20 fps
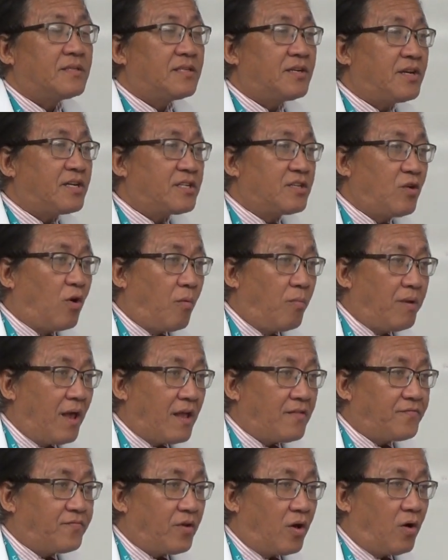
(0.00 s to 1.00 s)
There is no
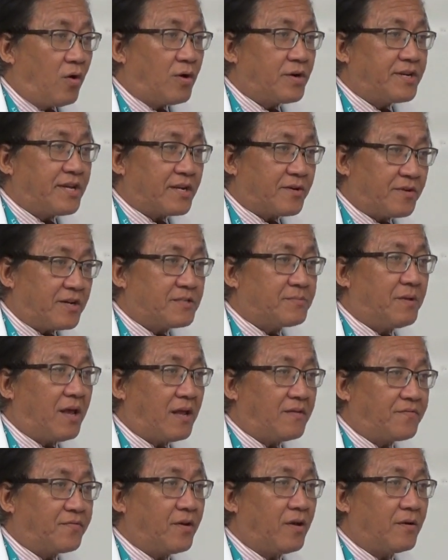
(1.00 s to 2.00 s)
blood flow or decreased
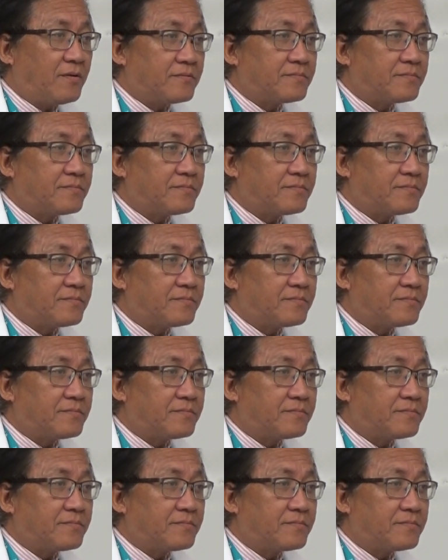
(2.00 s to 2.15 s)
blood flow?